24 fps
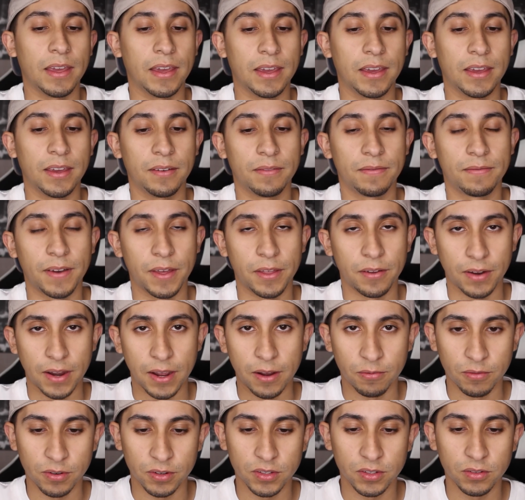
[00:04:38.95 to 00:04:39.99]
a feather
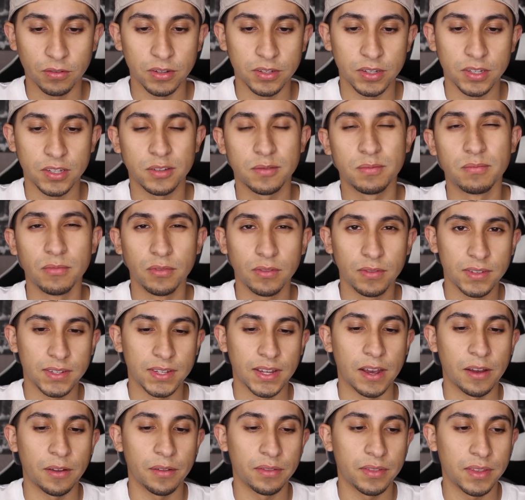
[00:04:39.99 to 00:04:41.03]
outwards. So it just
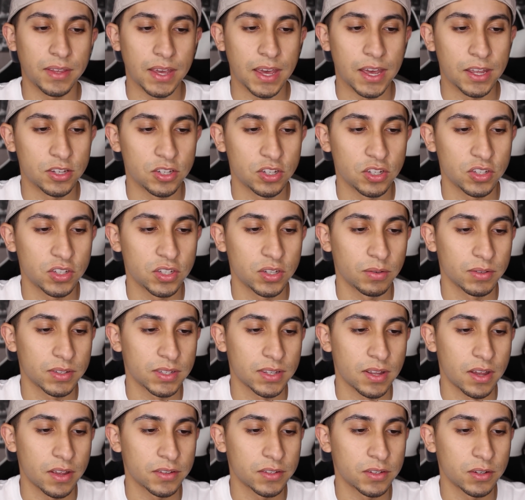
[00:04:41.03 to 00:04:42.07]
smooths out the edges, so
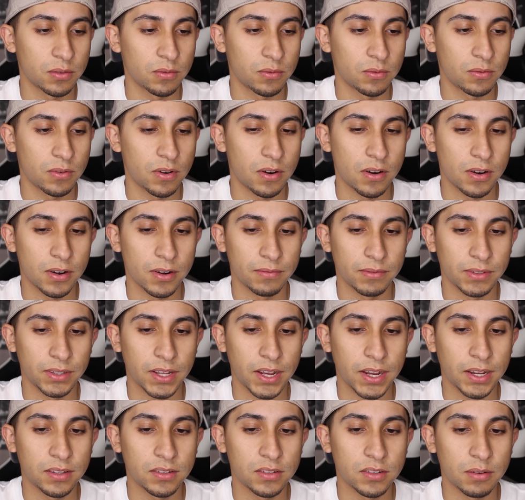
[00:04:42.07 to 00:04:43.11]
it's not so hard of a
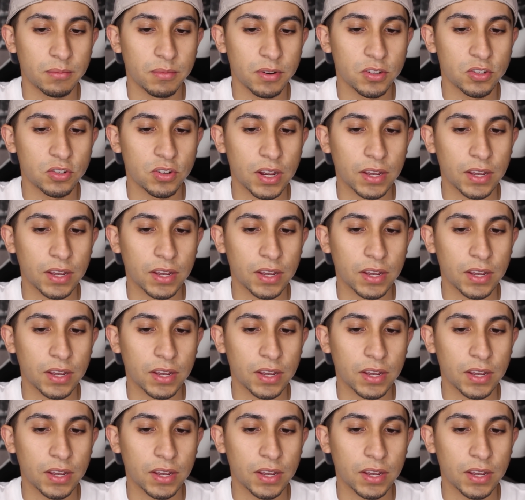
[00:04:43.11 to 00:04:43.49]
line. So I'm going to